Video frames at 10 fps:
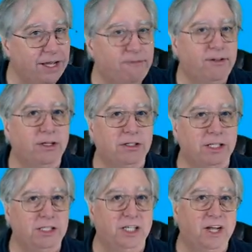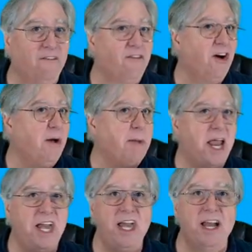FL Digi from
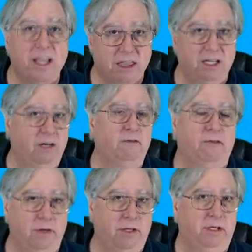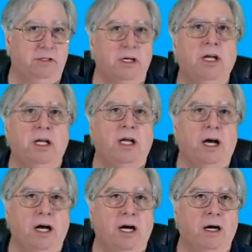nothing for this.
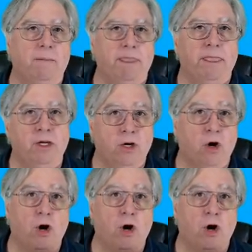Um, your